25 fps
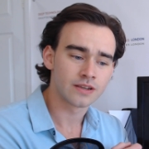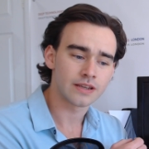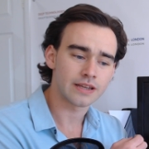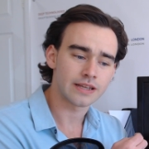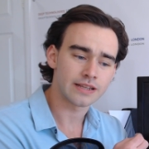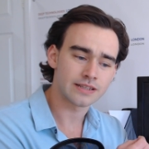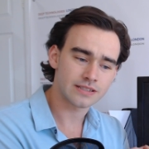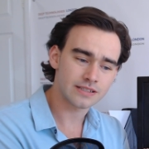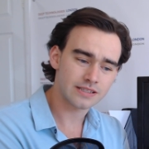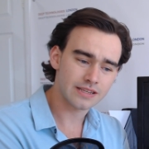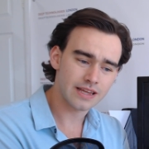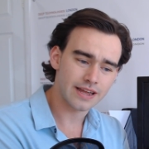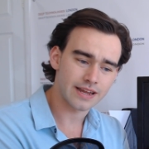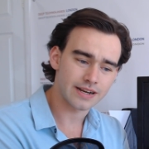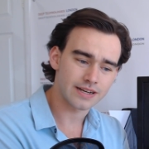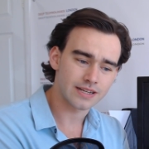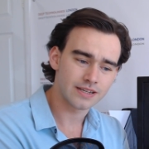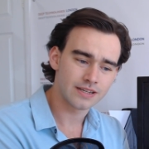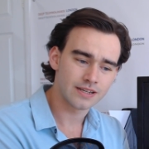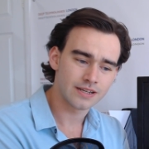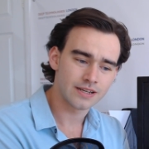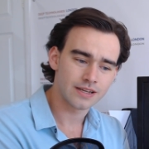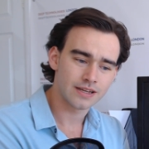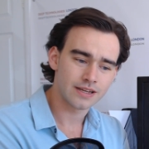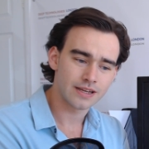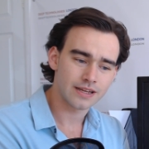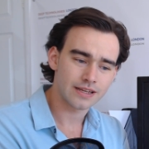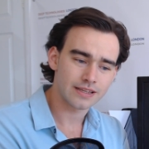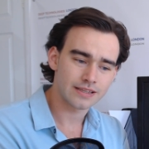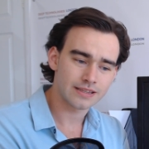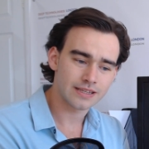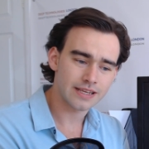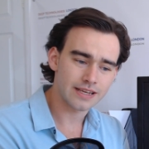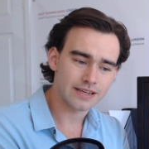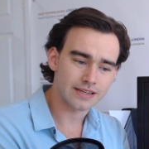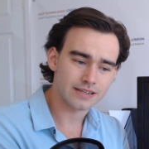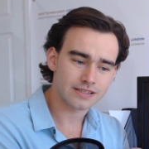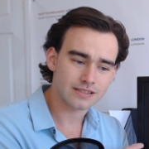Instead,
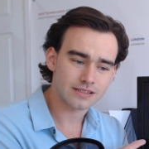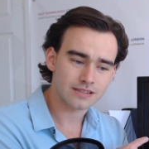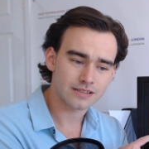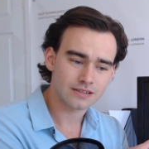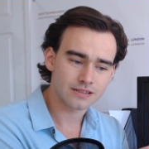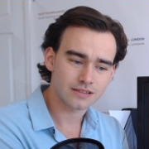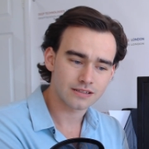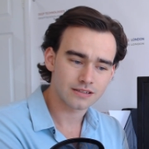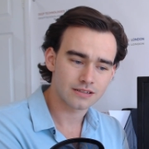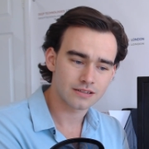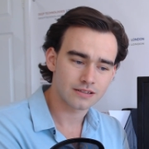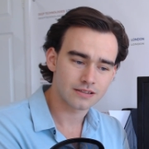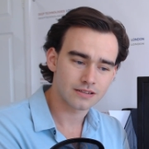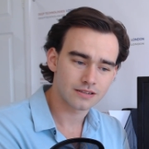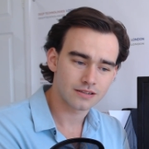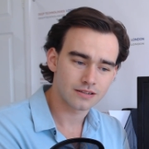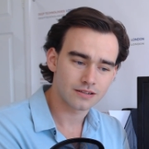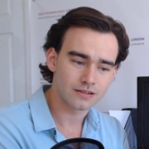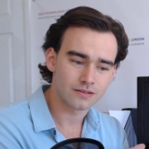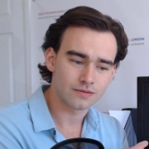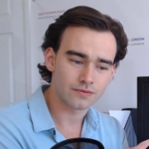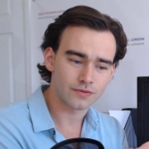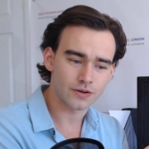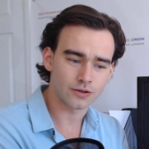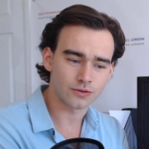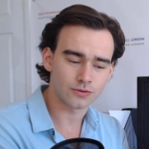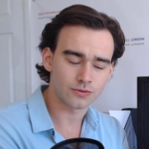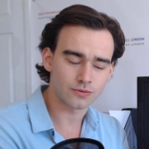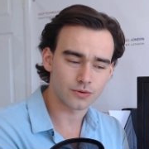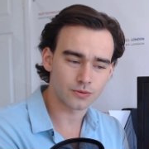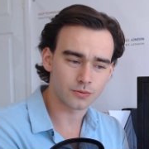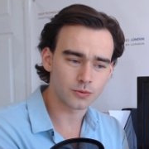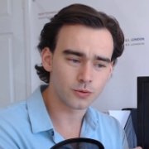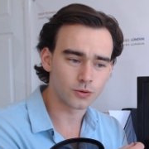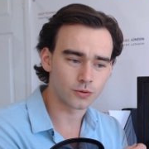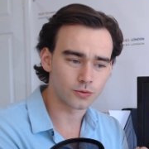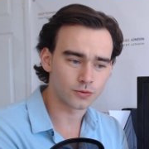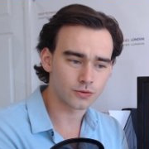this vote
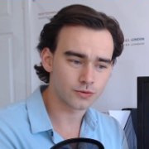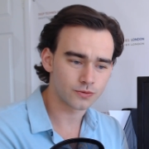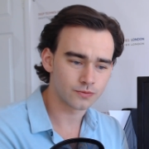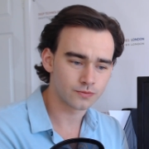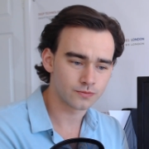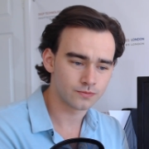reward